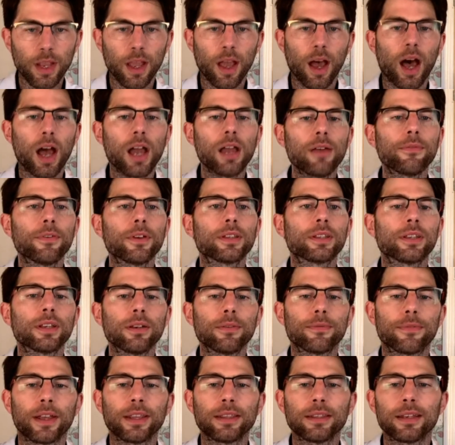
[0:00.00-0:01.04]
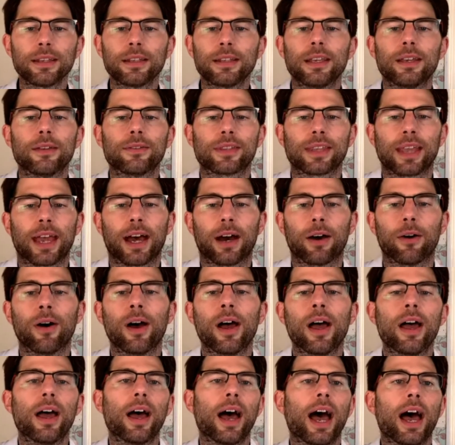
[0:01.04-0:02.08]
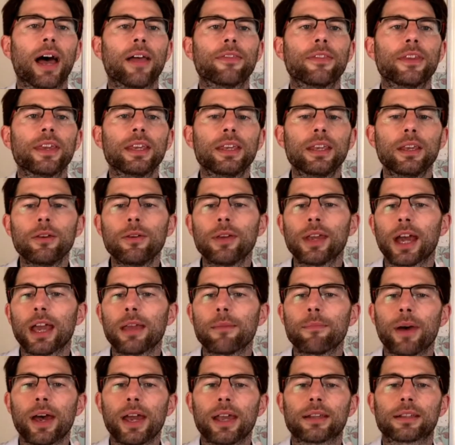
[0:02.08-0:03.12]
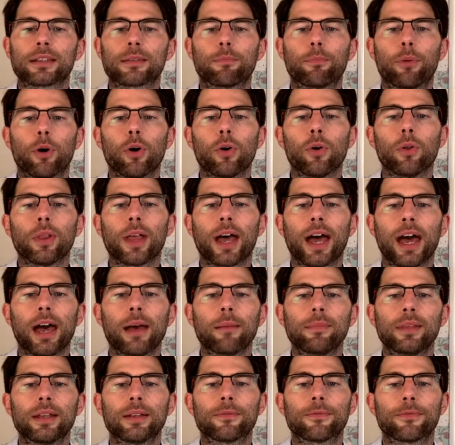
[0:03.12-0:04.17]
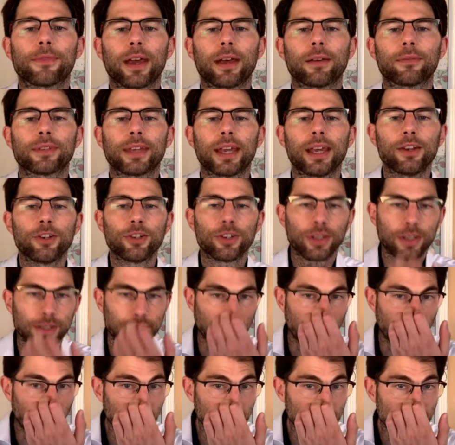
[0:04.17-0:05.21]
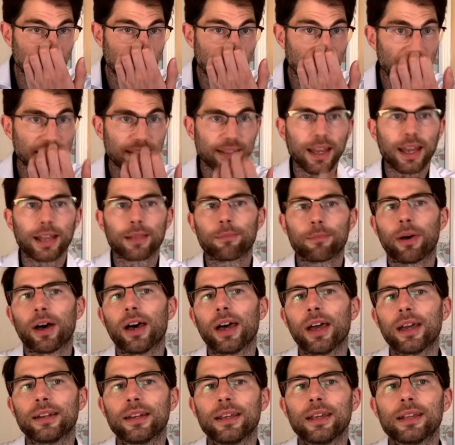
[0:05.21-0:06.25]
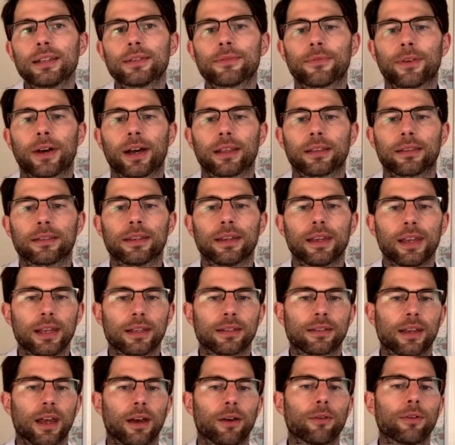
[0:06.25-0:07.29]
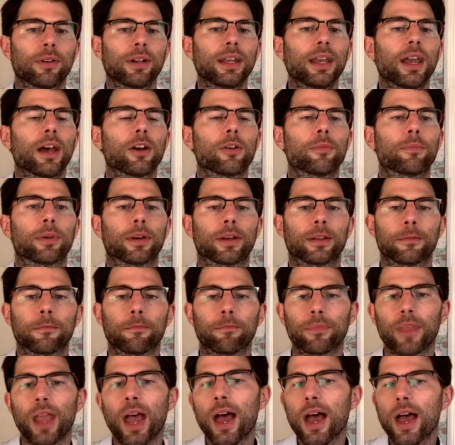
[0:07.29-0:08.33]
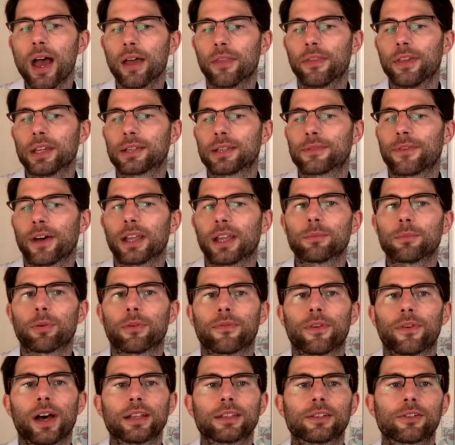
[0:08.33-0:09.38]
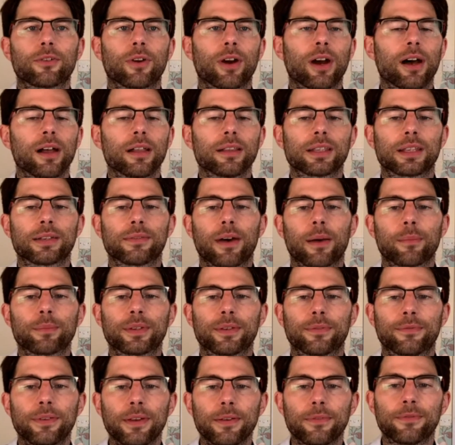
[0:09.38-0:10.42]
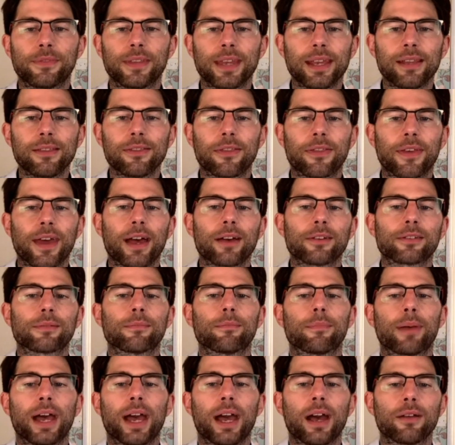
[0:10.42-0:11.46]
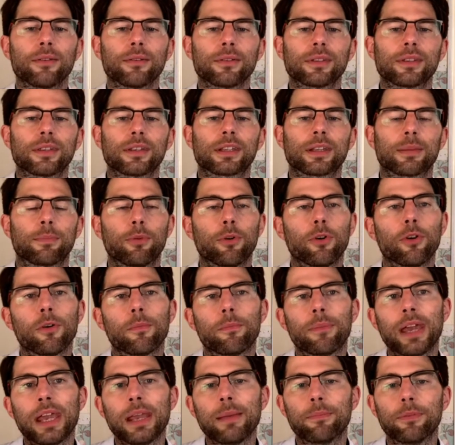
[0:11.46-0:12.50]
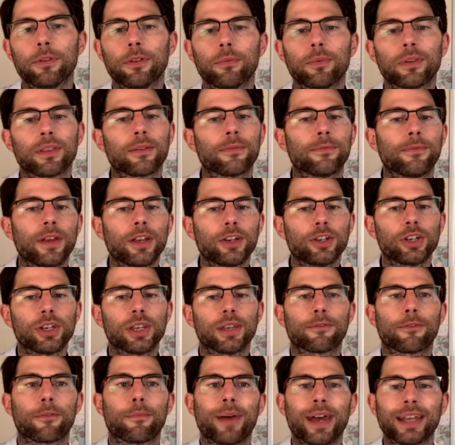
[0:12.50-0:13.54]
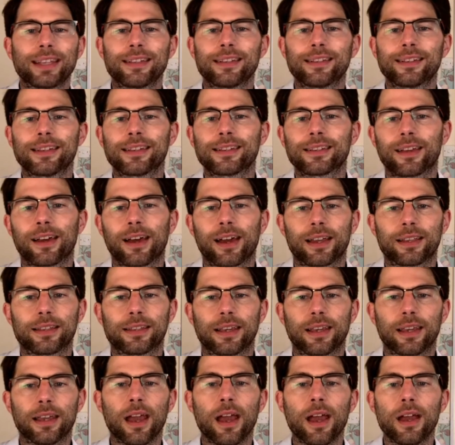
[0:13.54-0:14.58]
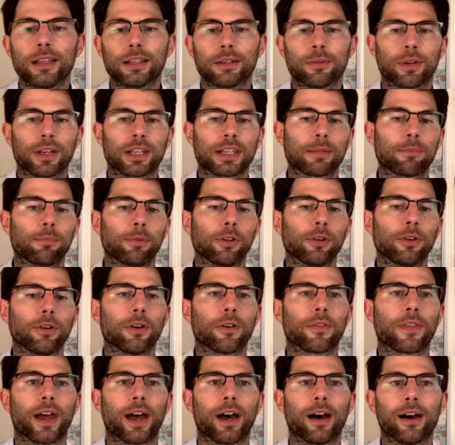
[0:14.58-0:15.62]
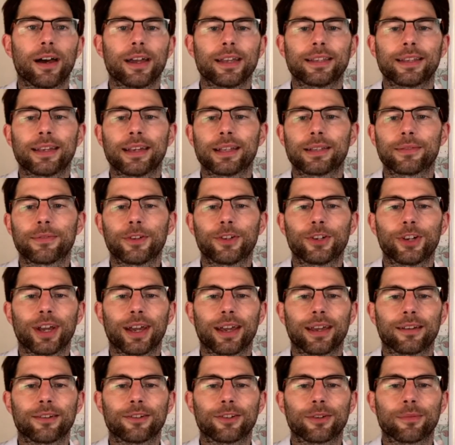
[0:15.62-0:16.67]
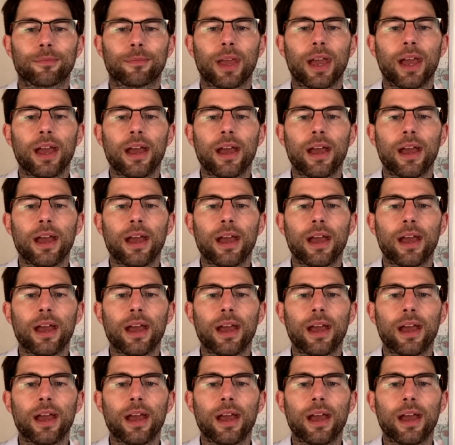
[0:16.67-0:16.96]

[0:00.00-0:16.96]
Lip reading: Over to funding news now, and the UK-based Paul Hamlyn Foundation's Ideas and Pioneers Fund is currently open. This fund provides grants of up to £15,000 to support people with a vision of a better society to explore their ideas for change.